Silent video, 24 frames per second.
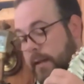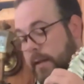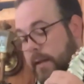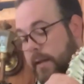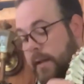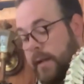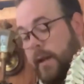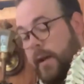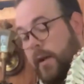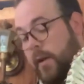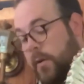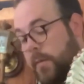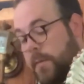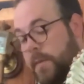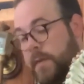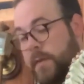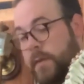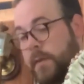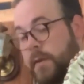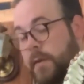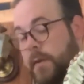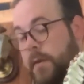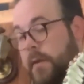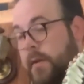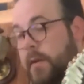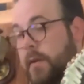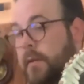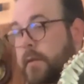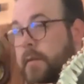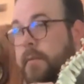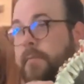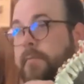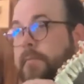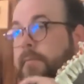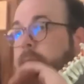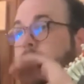it helps
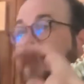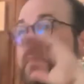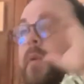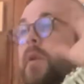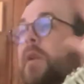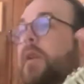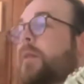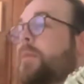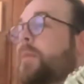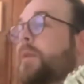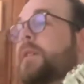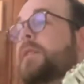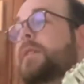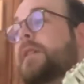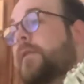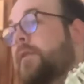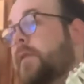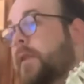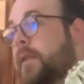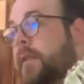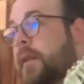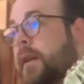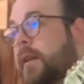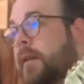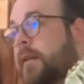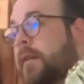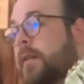pretty much everything.